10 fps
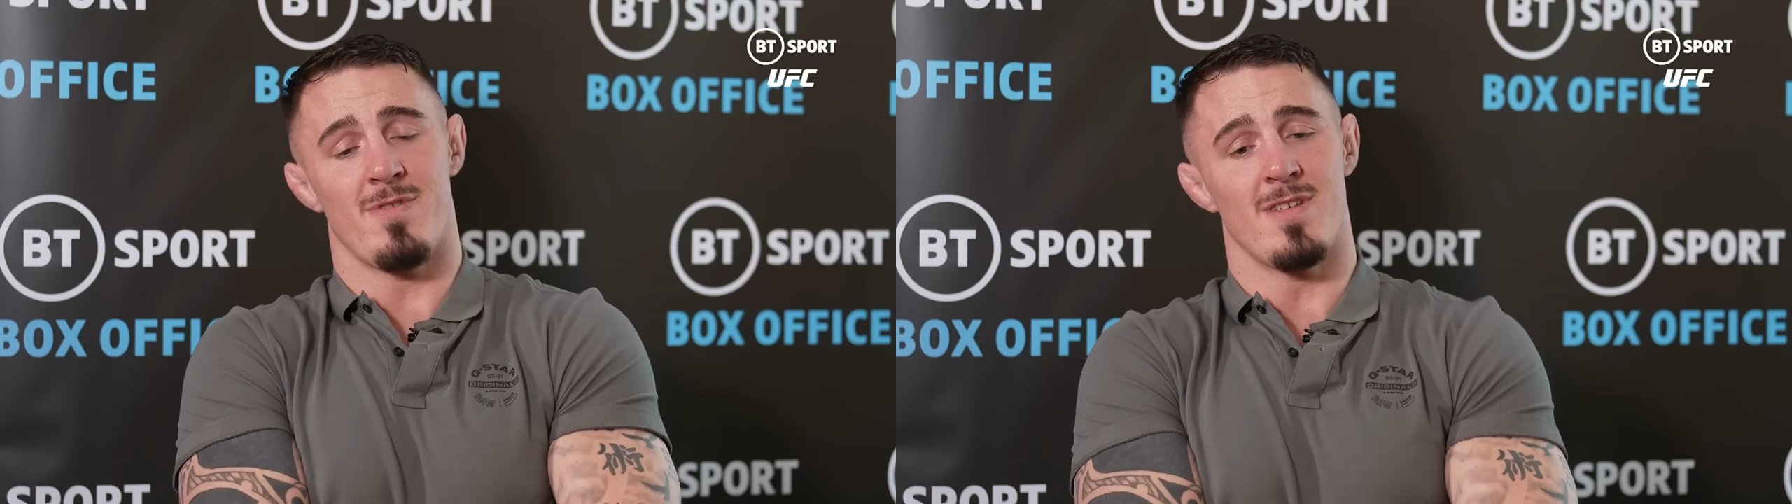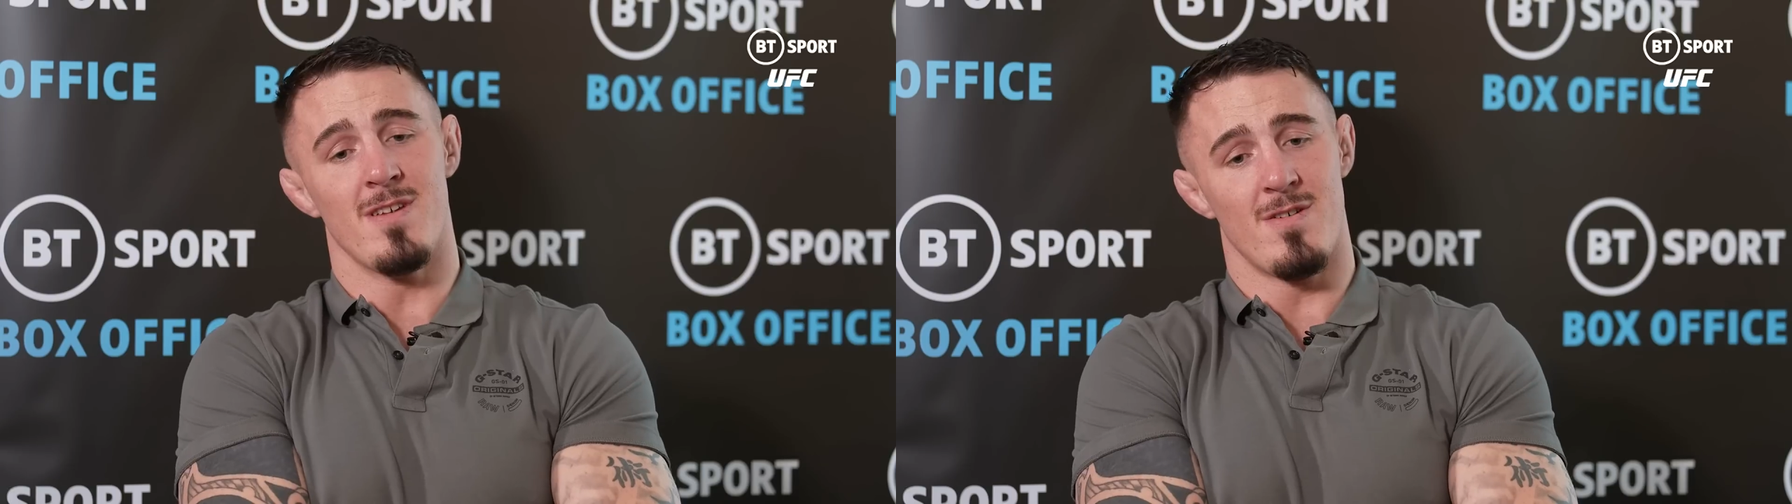
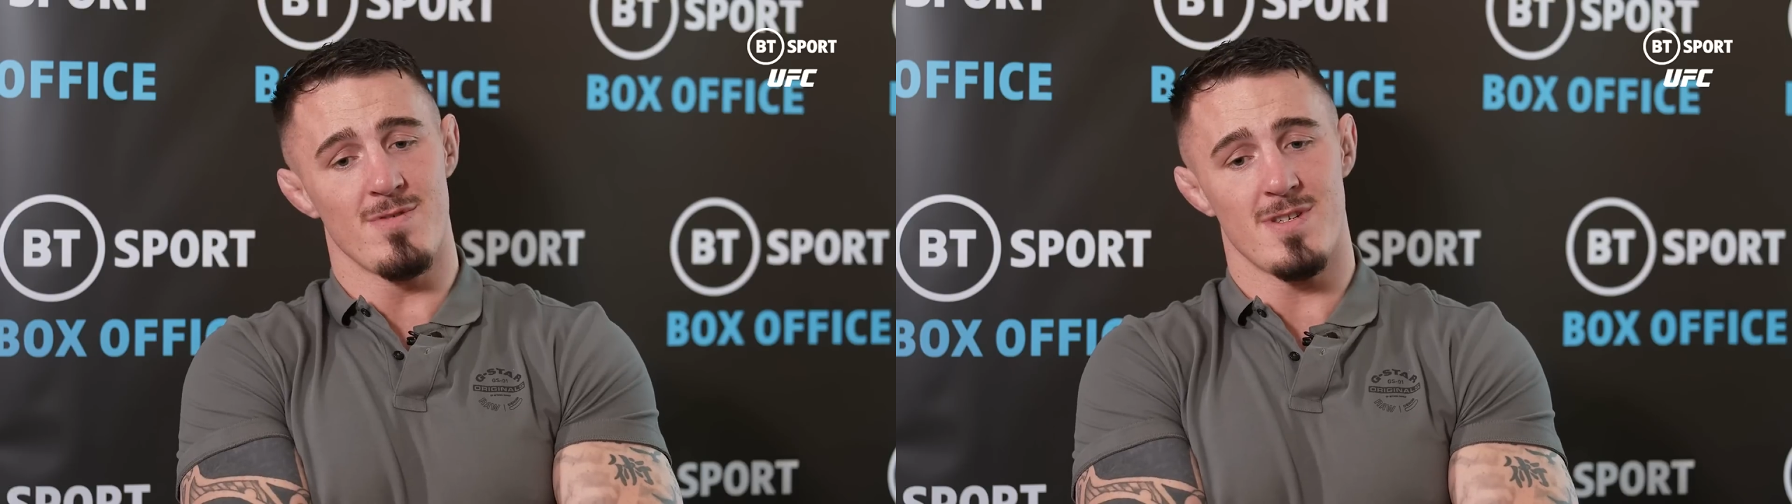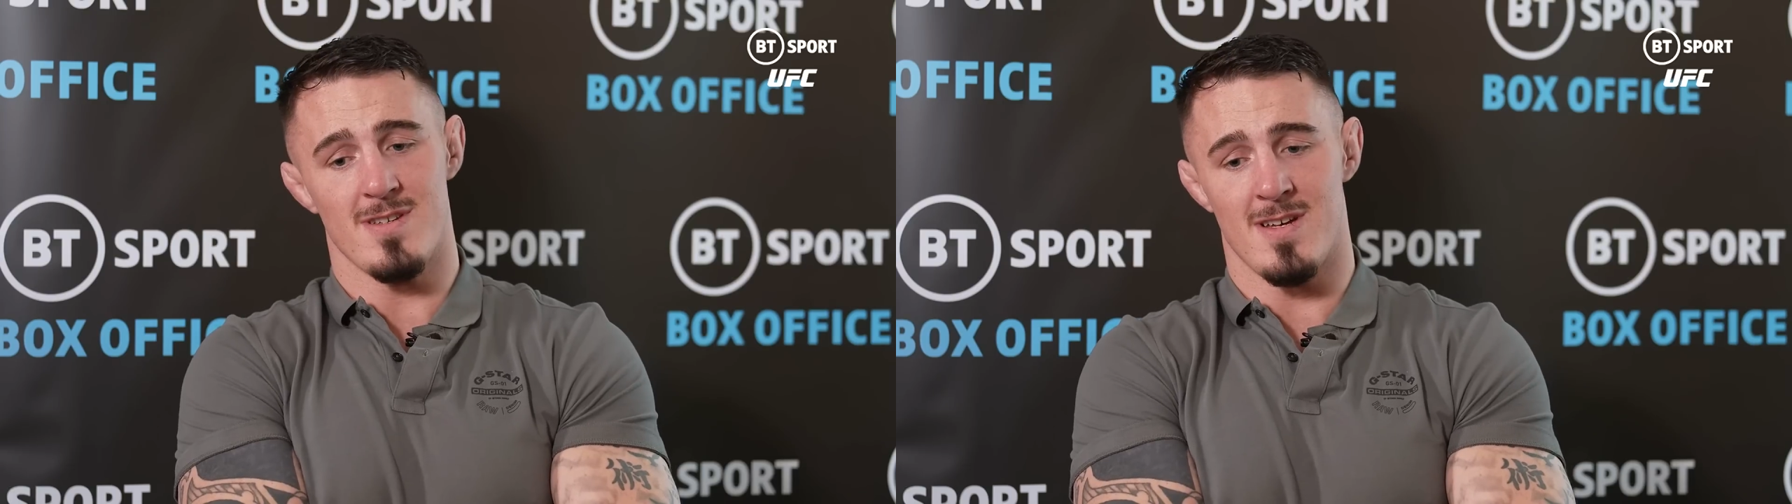really
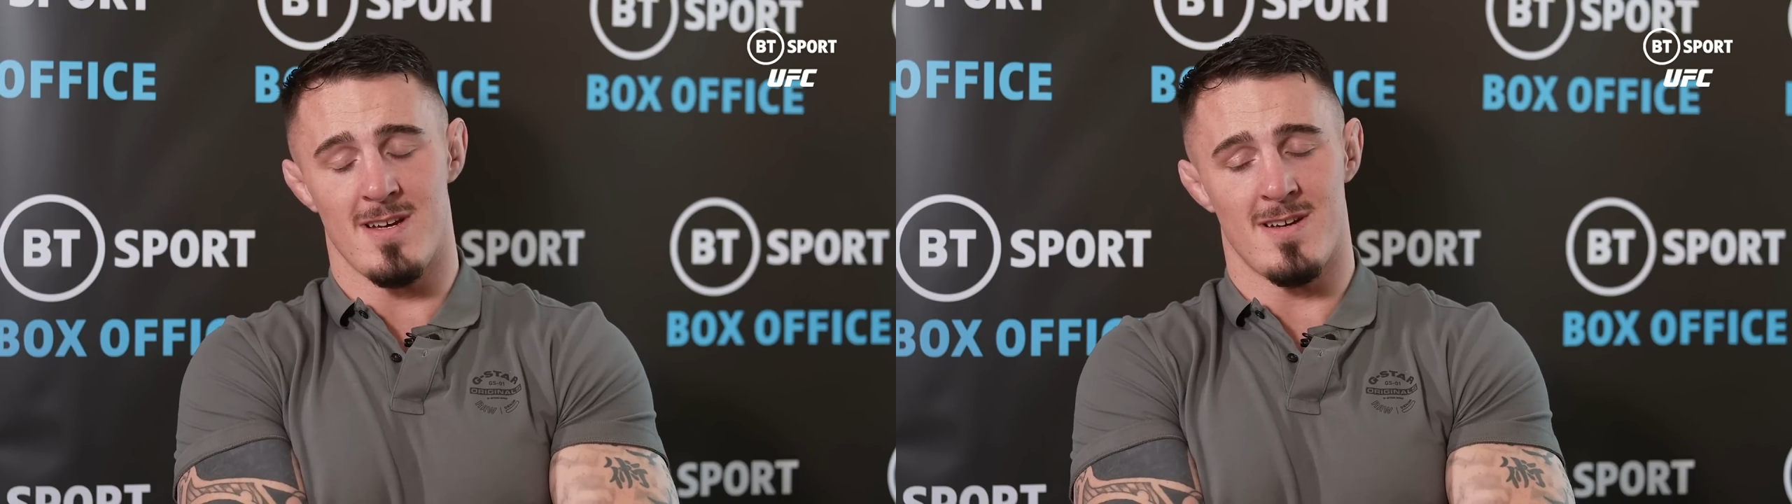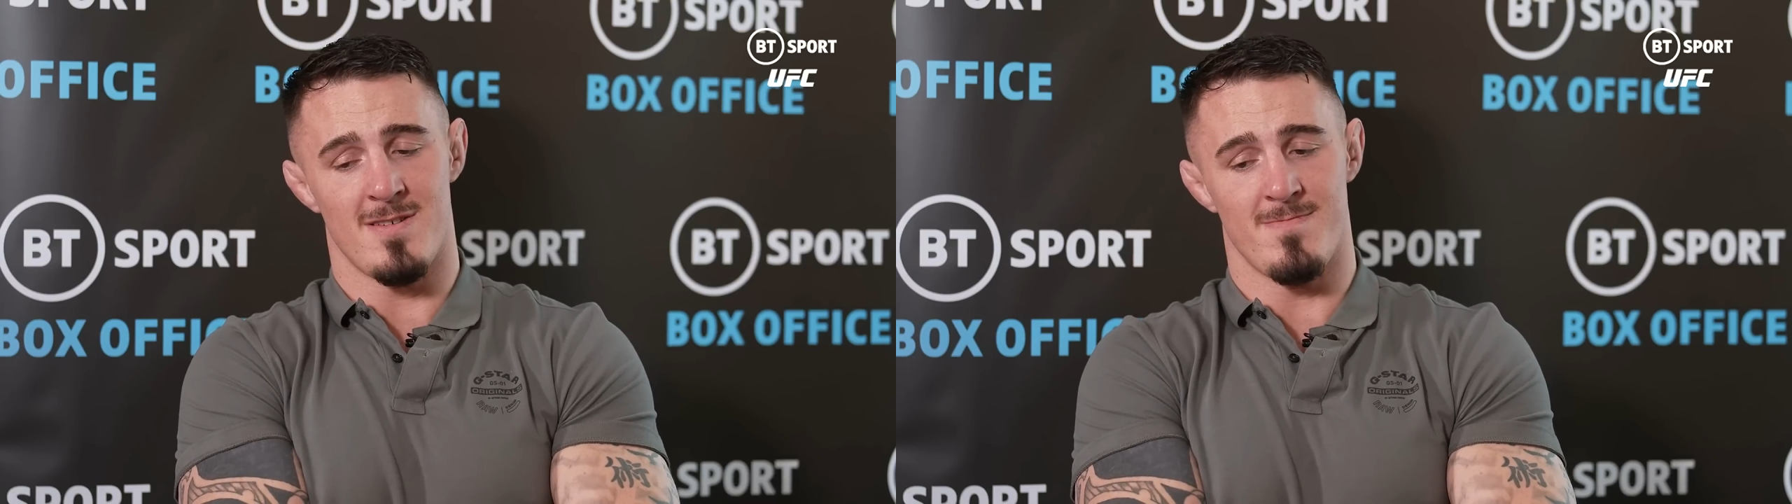knows.
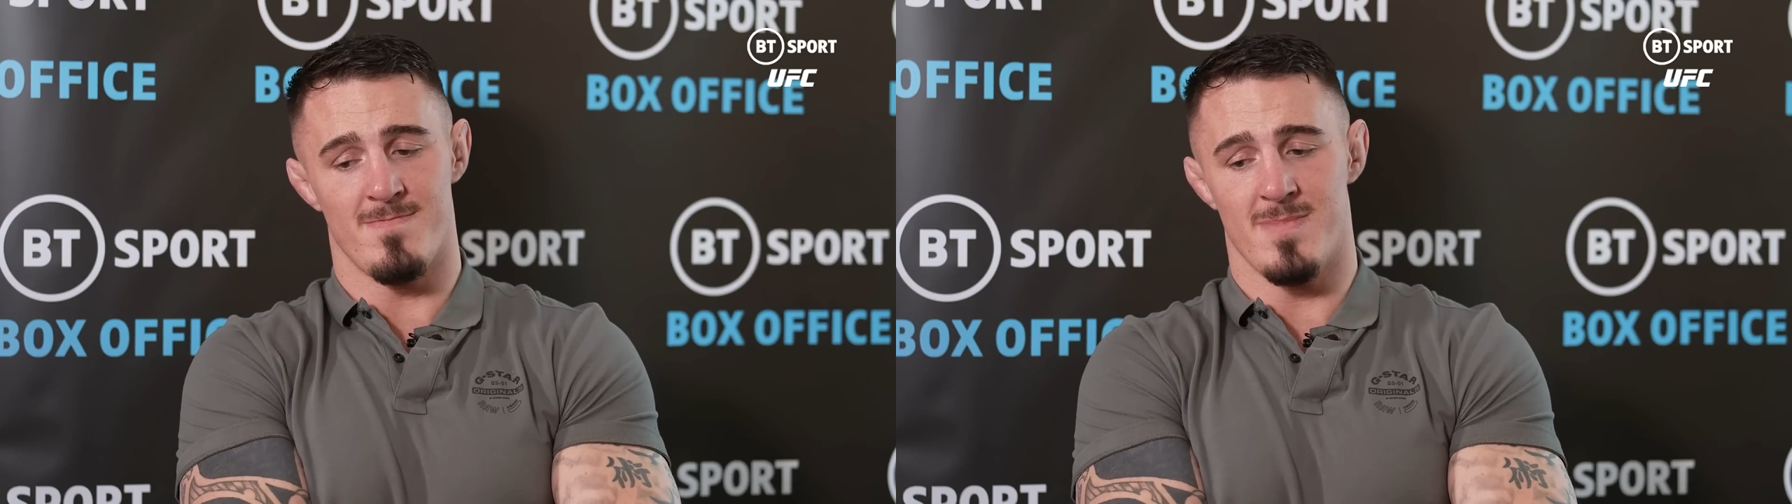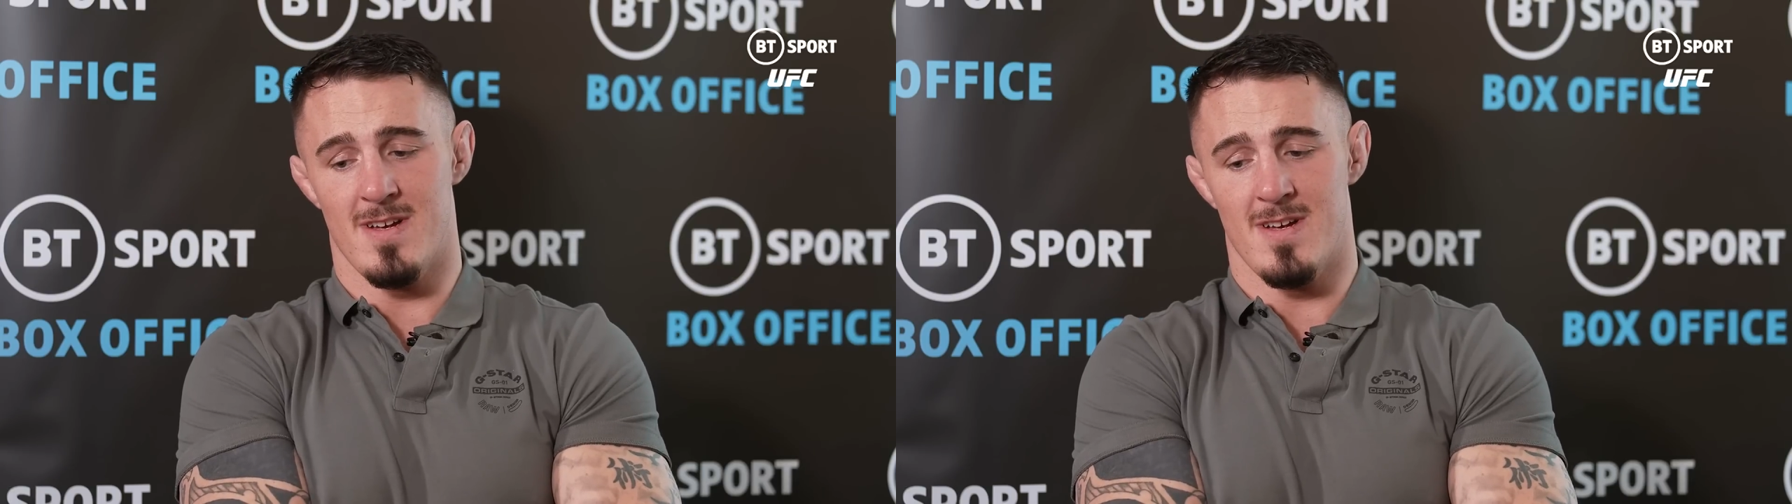Um,